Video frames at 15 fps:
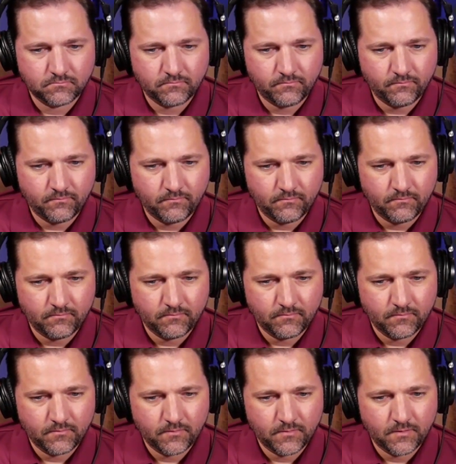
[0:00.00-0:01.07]

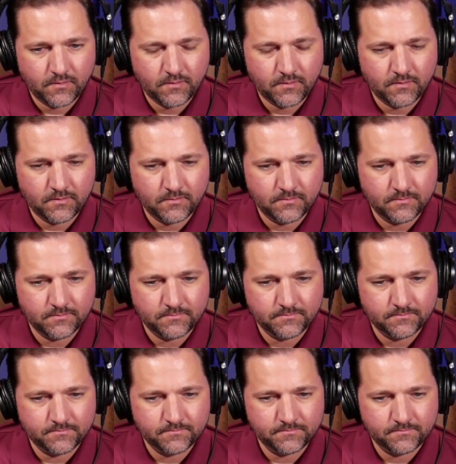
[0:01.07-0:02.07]
[no speech]